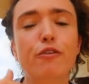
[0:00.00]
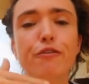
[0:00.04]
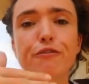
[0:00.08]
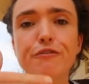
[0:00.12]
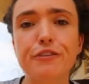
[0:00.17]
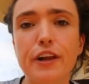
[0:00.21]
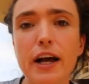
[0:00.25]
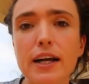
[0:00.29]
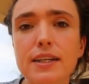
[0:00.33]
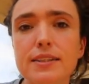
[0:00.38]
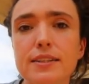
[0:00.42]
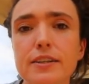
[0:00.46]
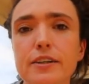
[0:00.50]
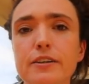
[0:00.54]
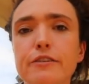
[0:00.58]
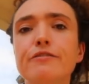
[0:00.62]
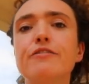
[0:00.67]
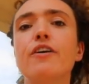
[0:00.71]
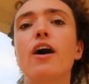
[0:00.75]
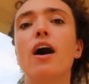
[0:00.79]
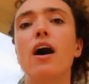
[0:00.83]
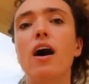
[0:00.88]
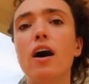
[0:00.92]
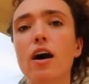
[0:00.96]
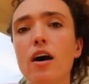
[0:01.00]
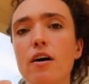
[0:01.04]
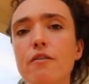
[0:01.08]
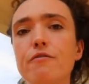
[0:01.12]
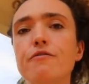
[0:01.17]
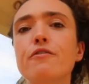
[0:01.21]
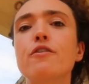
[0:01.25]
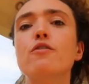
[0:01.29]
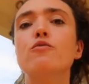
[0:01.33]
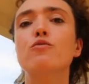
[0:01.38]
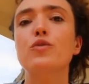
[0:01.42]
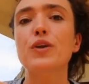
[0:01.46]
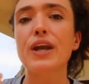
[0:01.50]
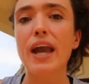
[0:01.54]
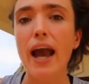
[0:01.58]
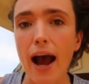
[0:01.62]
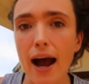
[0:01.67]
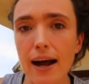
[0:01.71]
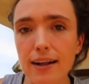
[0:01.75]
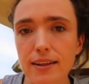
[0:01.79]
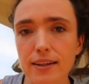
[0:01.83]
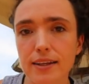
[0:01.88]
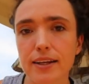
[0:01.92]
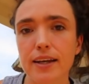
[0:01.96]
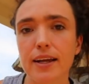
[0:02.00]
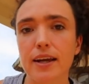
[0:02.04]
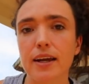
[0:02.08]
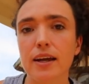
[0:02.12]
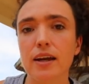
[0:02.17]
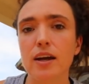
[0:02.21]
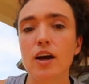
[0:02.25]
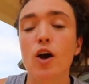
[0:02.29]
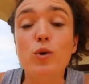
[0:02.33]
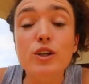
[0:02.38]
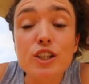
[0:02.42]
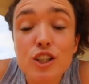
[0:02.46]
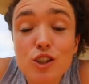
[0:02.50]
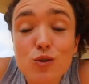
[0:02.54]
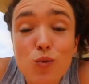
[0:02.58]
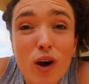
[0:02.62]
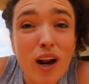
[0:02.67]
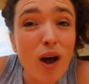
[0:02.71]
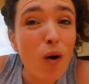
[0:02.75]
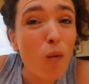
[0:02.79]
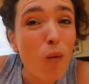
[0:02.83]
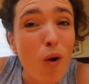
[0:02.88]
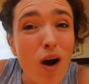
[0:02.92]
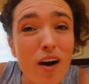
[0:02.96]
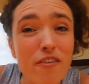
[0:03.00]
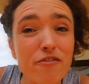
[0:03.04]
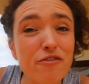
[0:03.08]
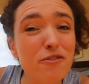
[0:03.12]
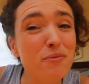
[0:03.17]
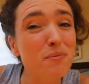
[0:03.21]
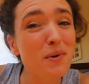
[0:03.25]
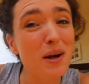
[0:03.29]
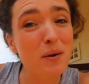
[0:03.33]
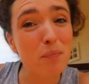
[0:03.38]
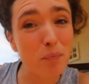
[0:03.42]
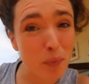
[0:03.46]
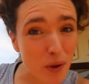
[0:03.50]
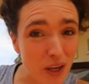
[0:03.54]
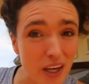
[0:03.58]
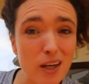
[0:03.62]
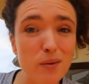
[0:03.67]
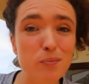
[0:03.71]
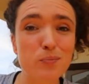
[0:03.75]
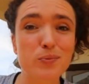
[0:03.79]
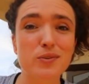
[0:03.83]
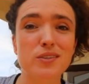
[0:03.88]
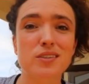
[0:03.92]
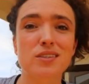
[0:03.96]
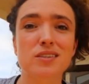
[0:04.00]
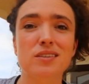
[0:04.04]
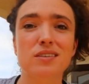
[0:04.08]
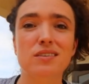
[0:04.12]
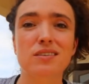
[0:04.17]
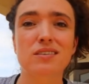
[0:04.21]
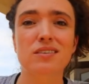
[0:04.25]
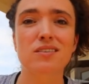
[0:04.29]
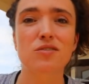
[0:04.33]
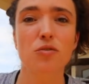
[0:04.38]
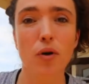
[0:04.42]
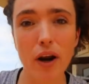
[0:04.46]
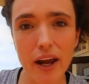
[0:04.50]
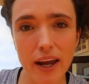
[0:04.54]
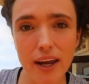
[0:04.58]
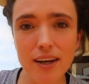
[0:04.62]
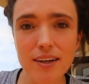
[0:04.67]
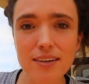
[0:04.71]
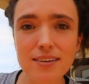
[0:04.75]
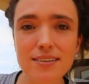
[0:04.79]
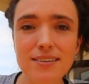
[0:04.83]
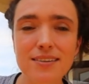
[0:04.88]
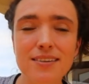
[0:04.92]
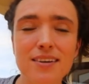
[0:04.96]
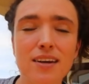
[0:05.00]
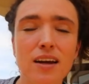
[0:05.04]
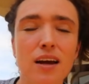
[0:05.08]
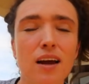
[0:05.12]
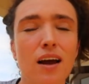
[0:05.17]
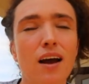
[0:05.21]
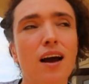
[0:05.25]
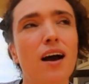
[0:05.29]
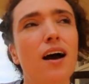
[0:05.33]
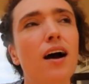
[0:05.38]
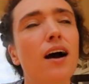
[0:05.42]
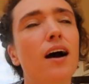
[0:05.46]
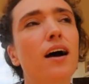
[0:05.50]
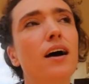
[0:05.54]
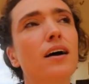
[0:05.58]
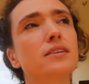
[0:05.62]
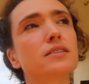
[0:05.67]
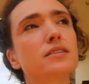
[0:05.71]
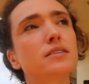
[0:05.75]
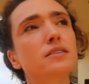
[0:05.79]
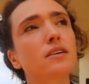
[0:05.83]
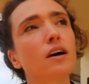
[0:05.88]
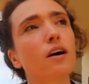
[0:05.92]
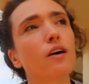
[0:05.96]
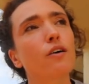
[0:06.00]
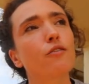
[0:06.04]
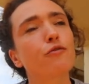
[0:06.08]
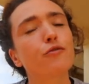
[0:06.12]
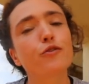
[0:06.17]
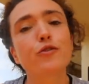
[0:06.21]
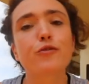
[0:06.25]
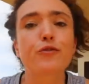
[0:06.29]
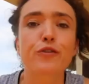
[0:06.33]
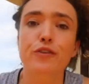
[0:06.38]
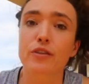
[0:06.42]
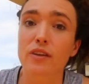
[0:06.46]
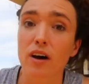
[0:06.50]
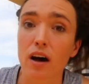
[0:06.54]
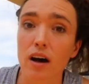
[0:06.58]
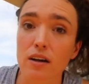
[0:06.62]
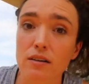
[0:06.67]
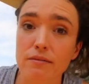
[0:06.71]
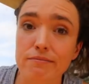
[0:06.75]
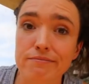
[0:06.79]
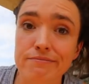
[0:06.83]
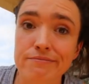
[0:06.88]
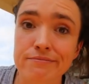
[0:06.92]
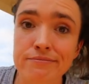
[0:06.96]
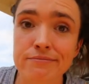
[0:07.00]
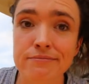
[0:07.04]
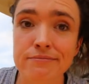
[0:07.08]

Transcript: reflective of reality, which is what I want from my peeps, right? So food for thought.